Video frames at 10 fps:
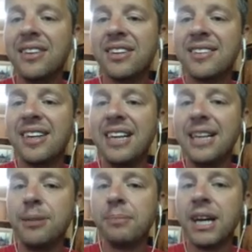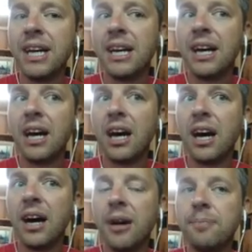The team
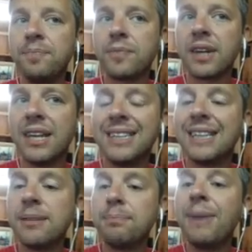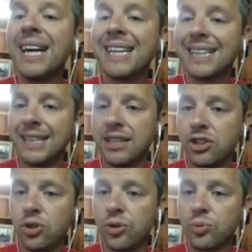uh, didn't make it
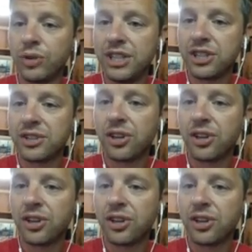into the region